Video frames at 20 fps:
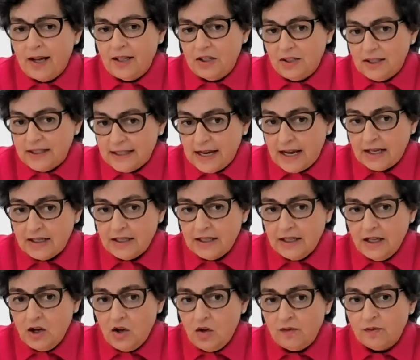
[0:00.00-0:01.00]

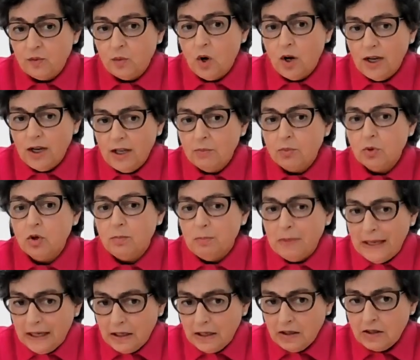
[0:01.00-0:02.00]
understanding of what it would
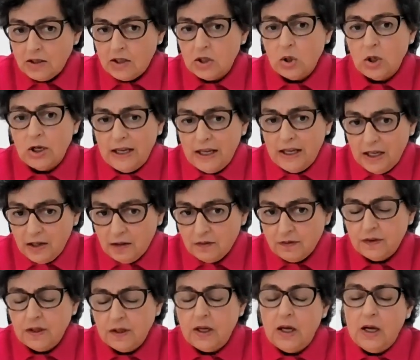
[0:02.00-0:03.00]
mean to
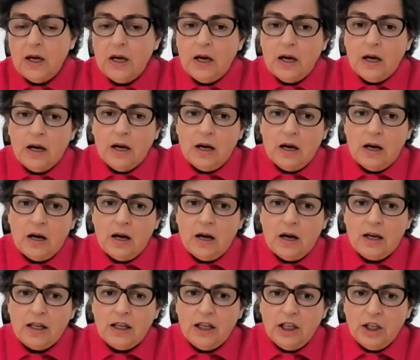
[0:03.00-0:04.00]
leave
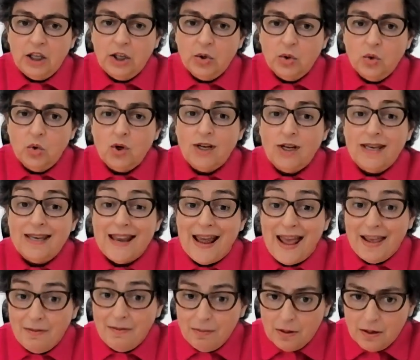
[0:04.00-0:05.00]
EU
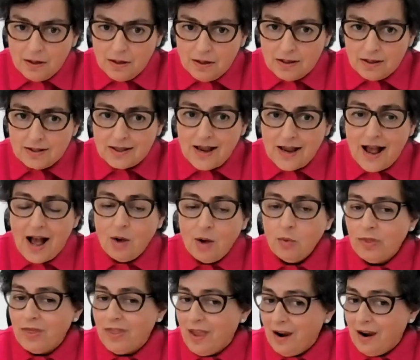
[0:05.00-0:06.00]
neighbors
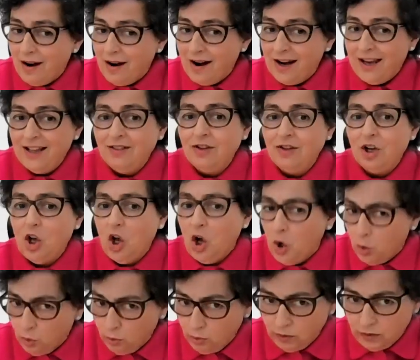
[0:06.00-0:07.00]
out there in the
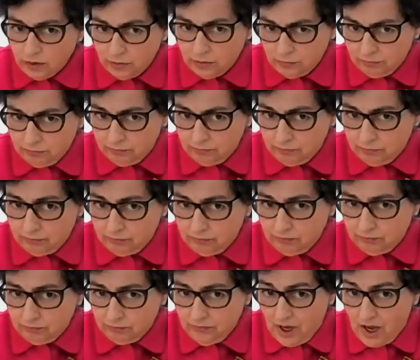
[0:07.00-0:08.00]
cold,
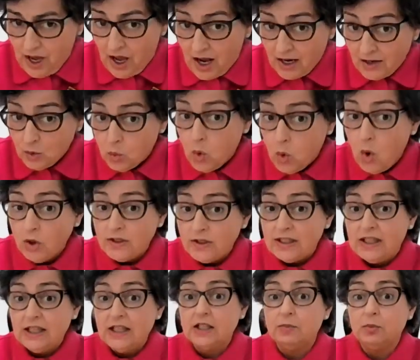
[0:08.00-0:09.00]
and
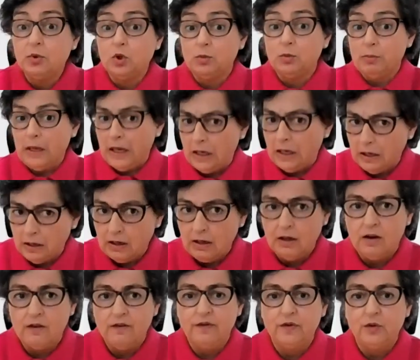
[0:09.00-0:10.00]
what this would mean
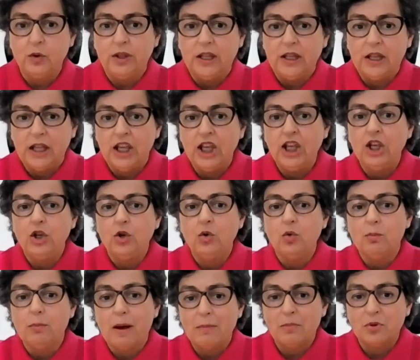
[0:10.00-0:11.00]
for the
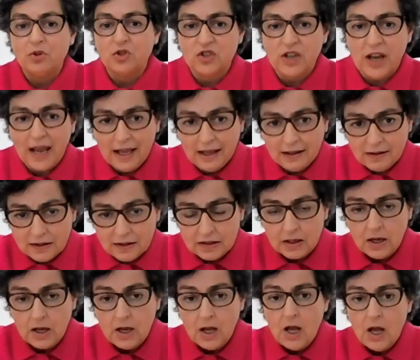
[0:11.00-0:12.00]
EU member states